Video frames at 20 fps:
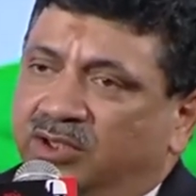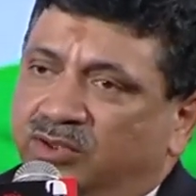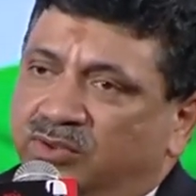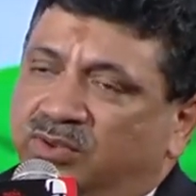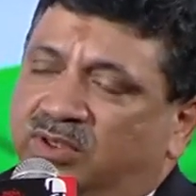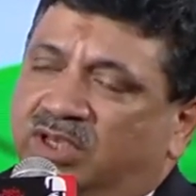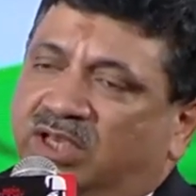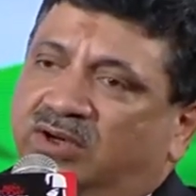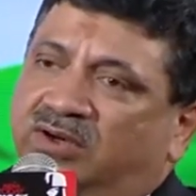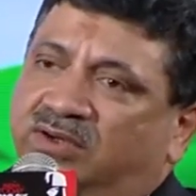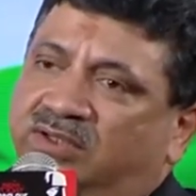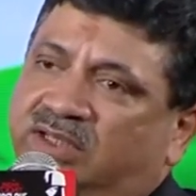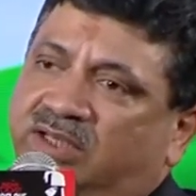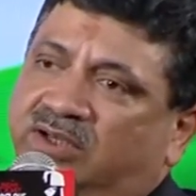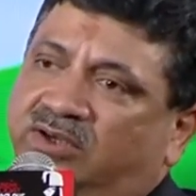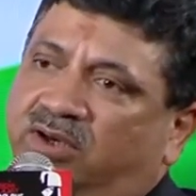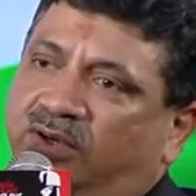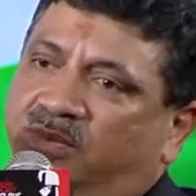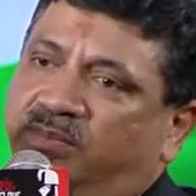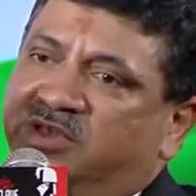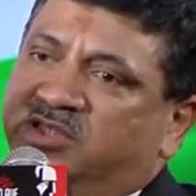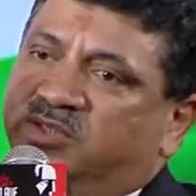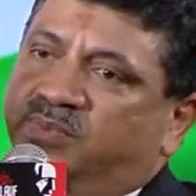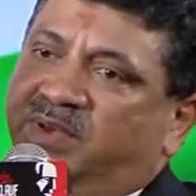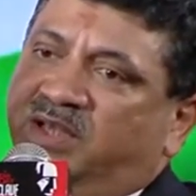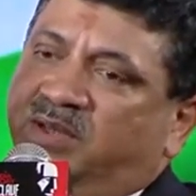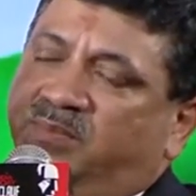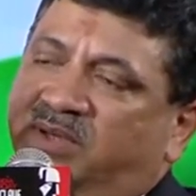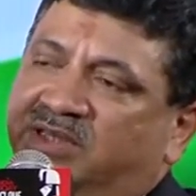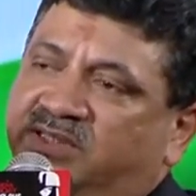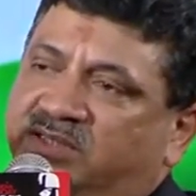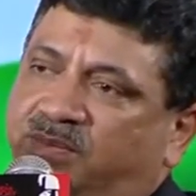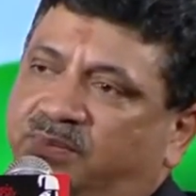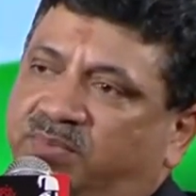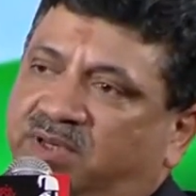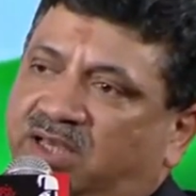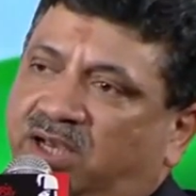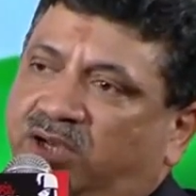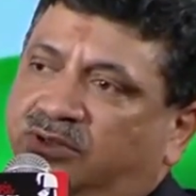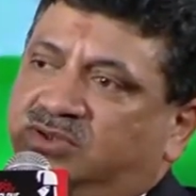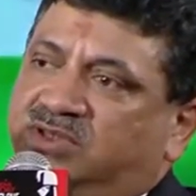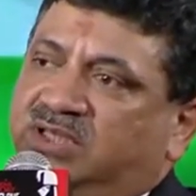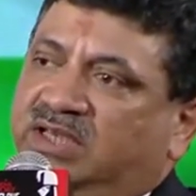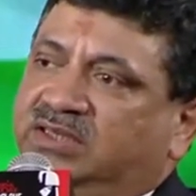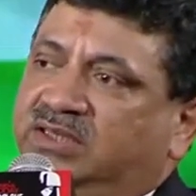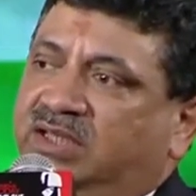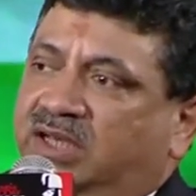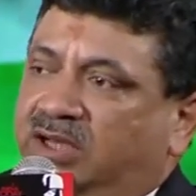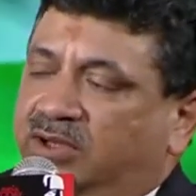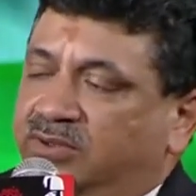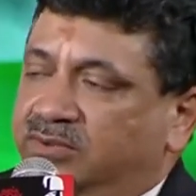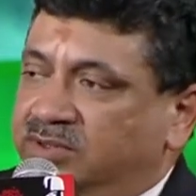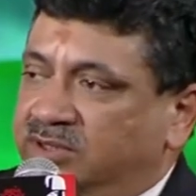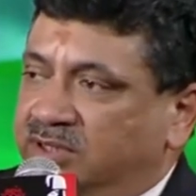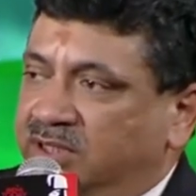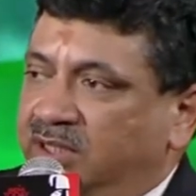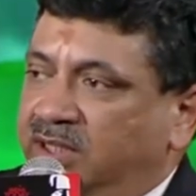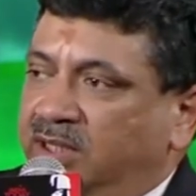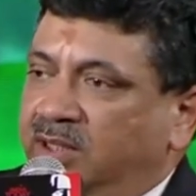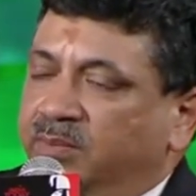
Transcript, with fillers: You cannot take comments made by somebody outside the House,